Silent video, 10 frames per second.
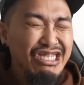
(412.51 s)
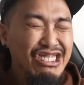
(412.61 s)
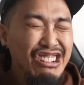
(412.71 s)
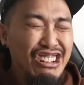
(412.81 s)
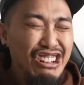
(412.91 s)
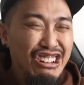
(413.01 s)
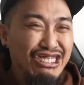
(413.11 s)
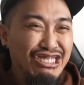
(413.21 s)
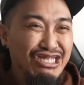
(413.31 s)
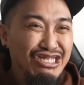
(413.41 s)

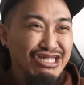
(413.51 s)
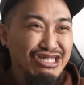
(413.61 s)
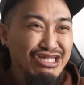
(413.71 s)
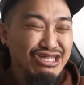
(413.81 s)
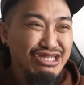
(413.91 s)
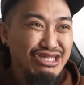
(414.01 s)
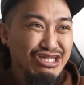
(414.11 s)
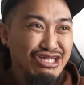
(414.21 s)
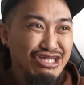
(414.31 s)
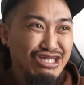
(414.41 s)

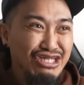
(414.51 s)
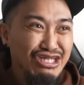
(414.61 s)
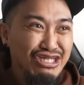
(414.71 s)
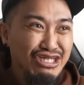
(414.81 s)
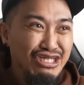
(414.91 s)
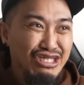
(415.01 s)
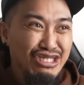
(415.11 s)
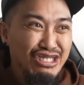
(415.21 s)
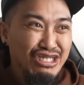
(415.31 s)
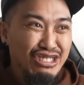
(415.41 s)

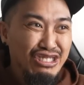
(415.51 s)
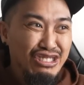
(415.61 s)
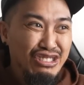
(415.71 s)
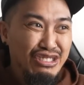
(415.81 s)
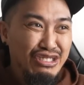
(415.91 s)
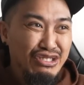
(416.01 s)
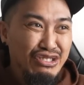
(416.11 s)
No words are spoken by the person on screen.